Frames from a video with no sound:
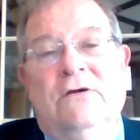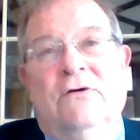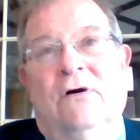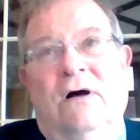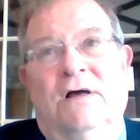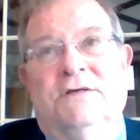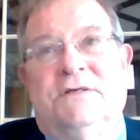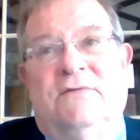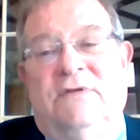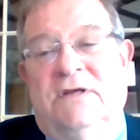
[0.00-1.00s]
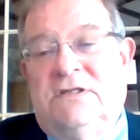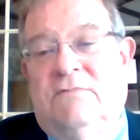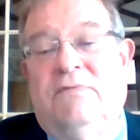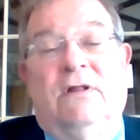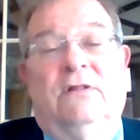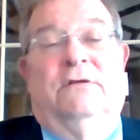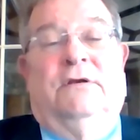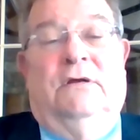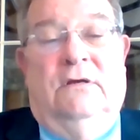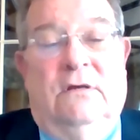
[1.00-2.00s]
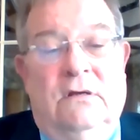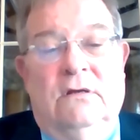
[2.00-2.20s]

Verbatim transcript: cause of disability